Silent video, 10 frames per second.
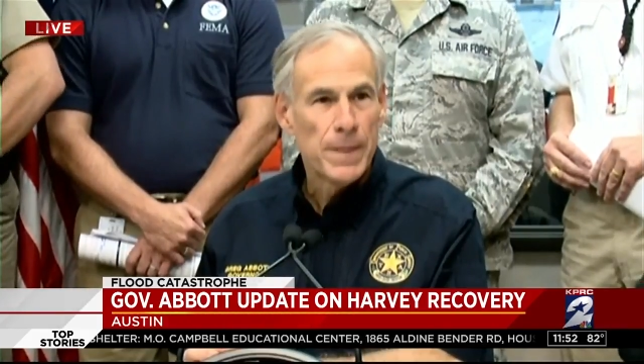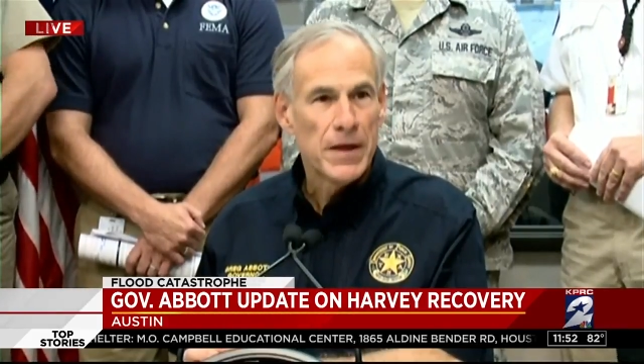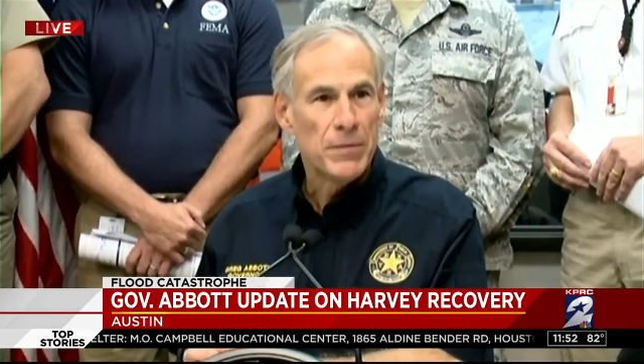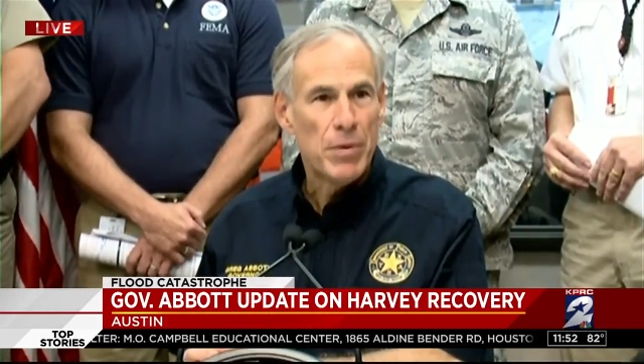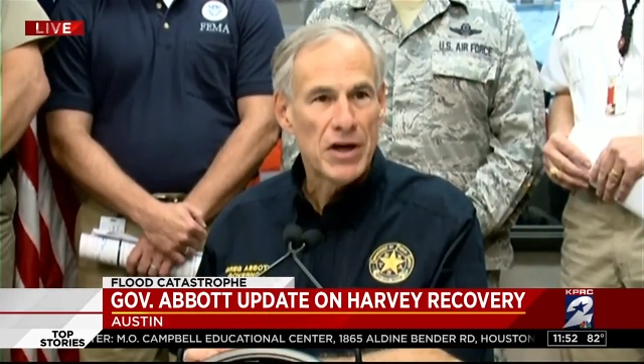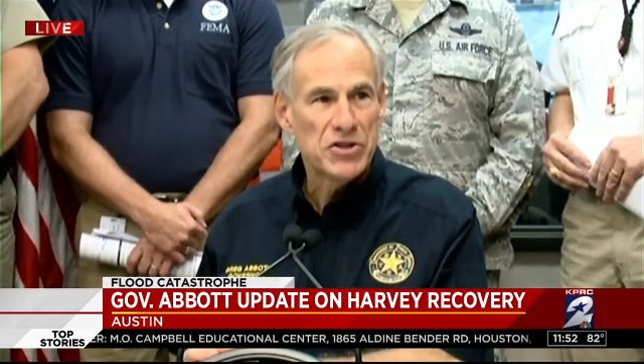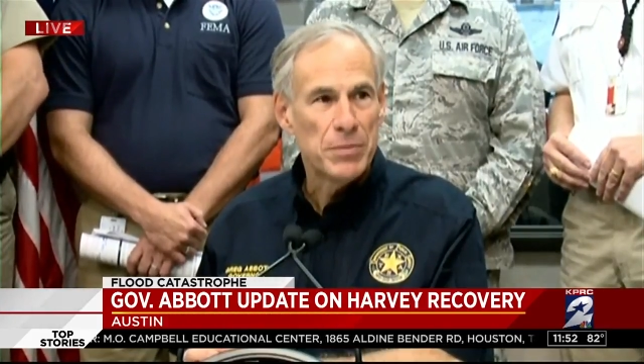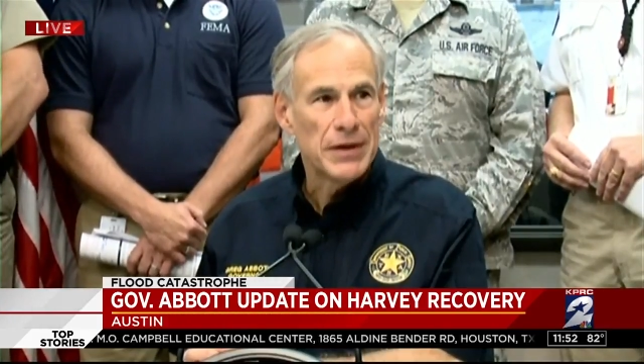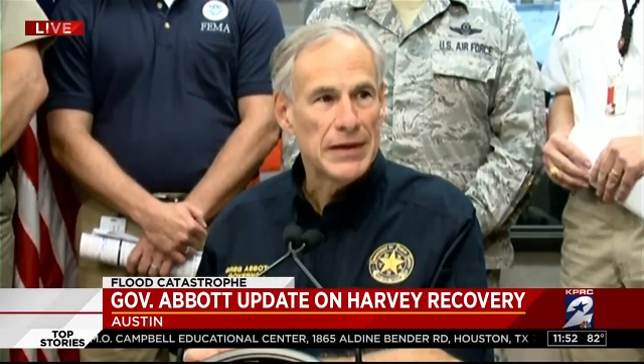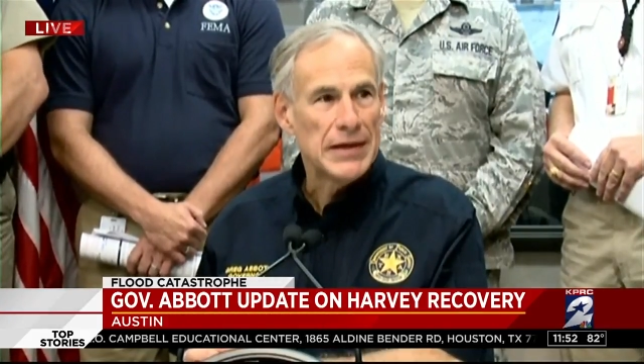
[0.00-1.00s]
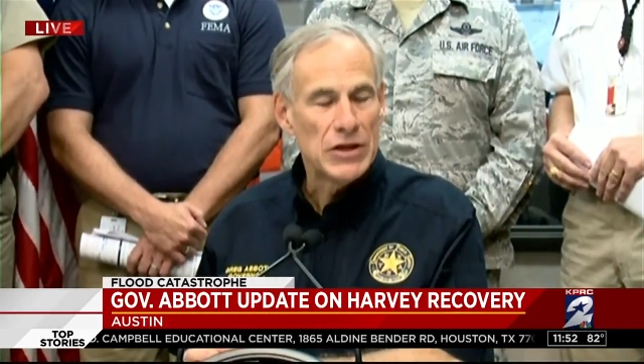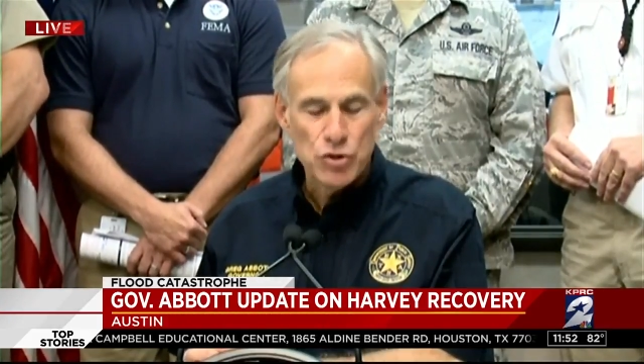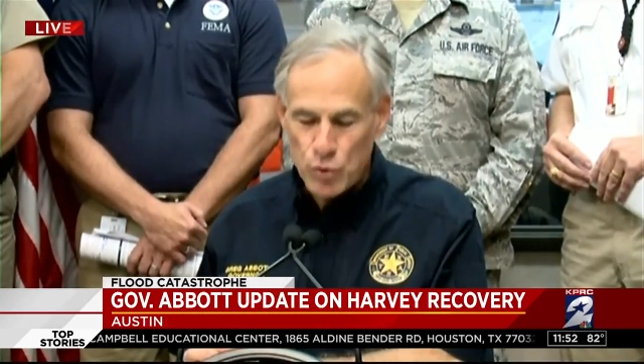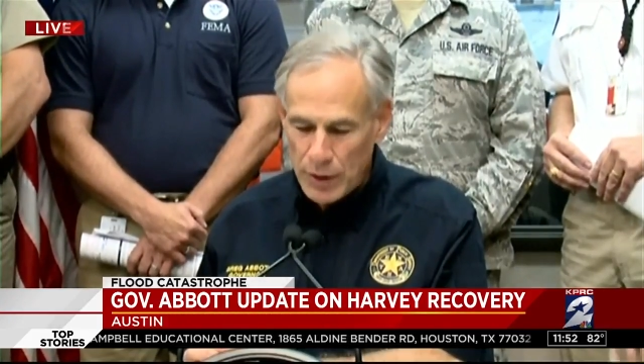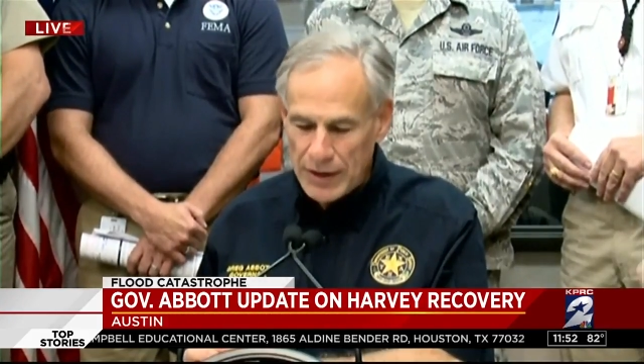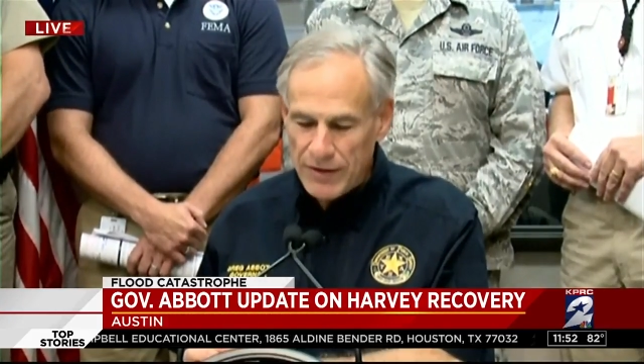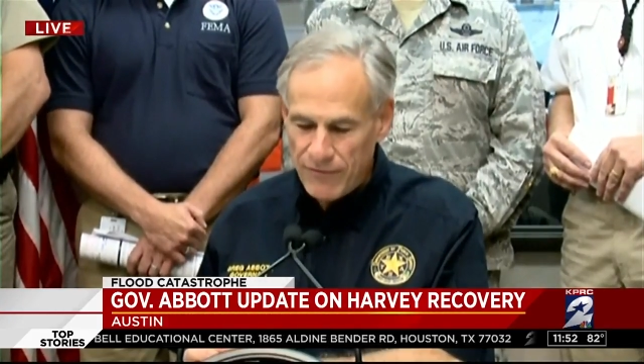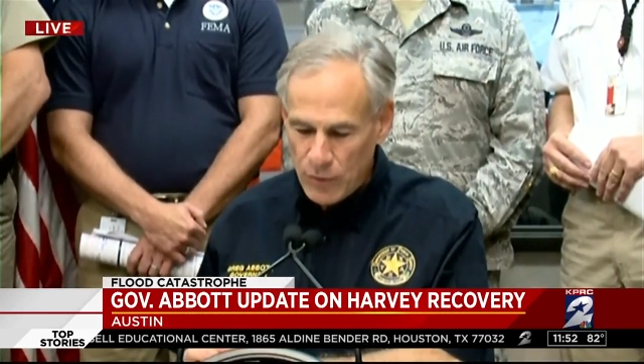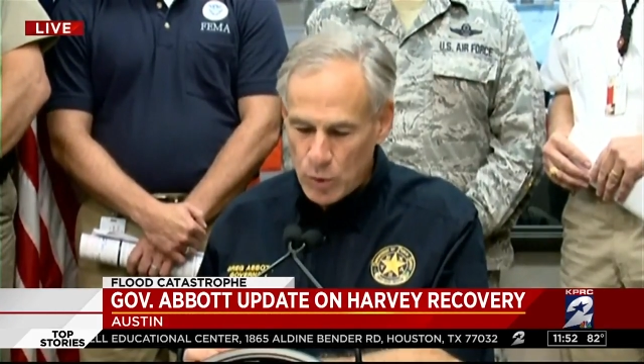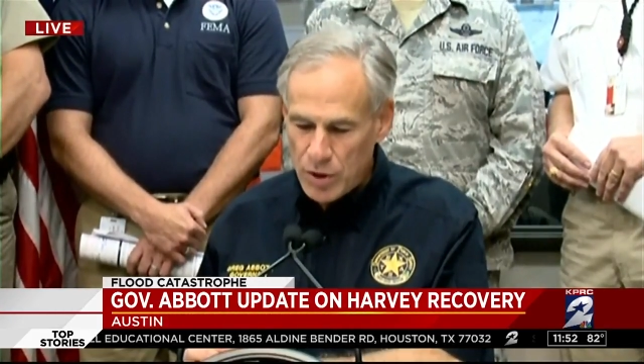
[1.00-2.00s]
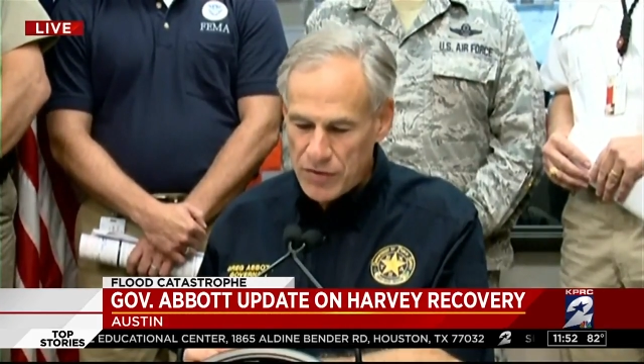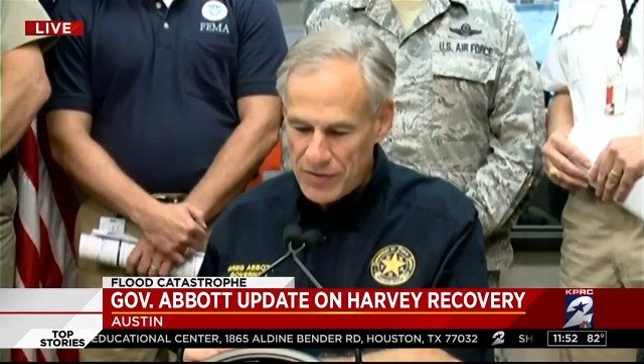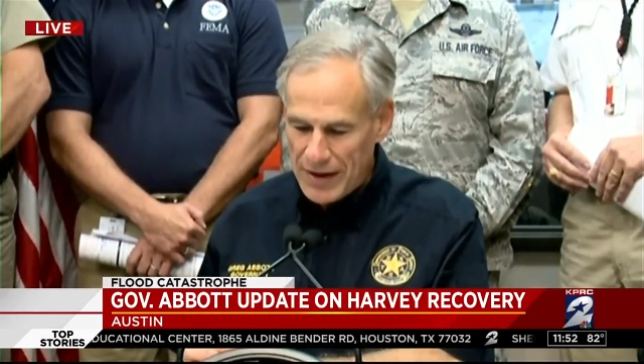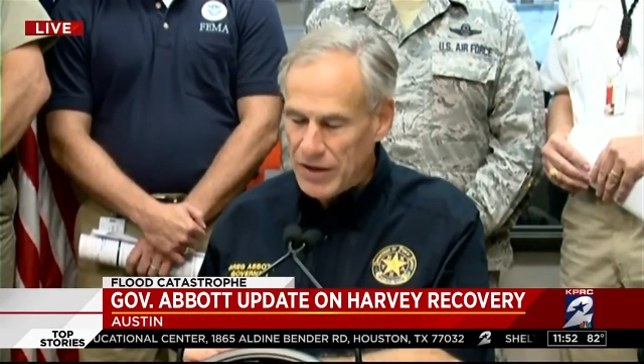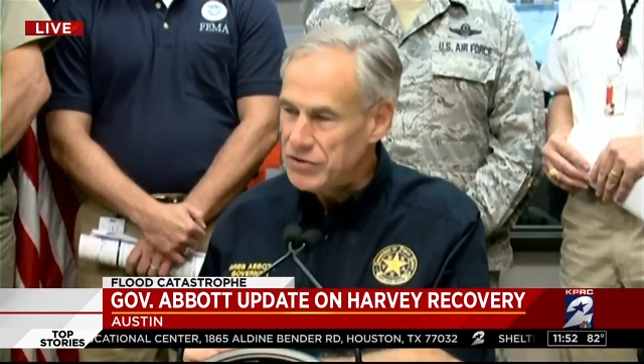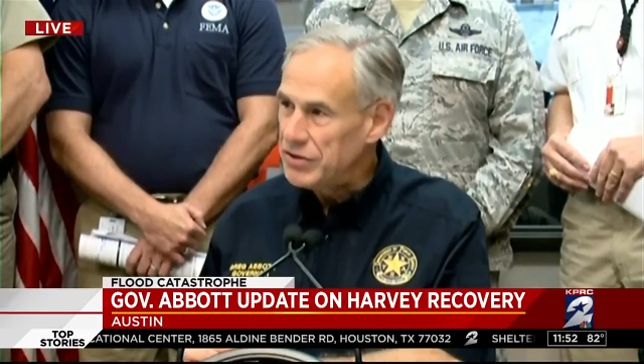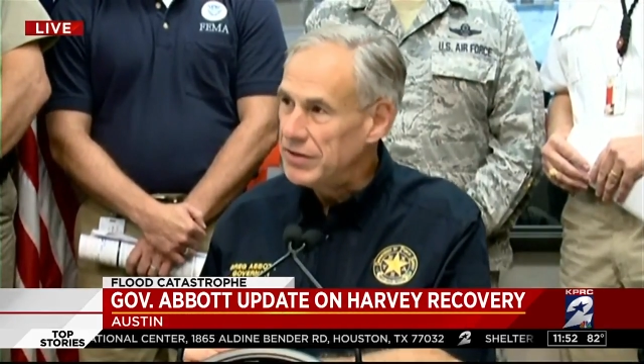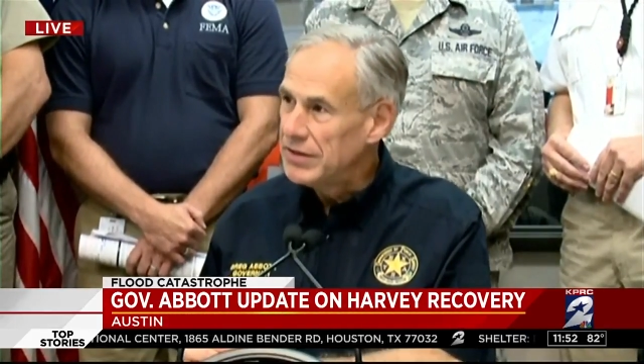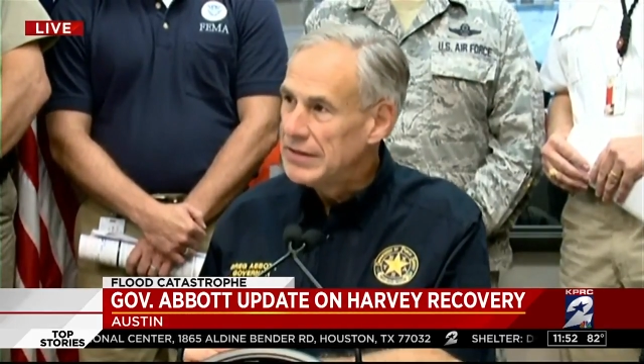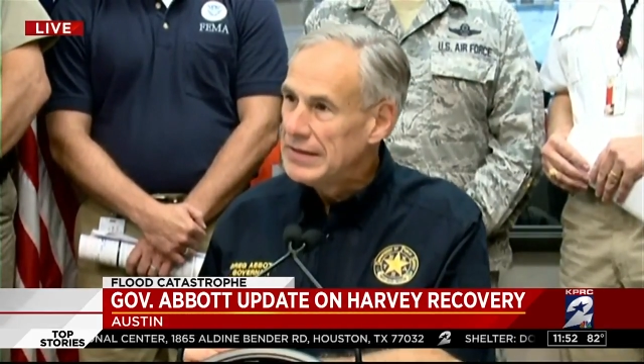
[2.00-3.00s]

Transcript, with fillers: approximately 24,000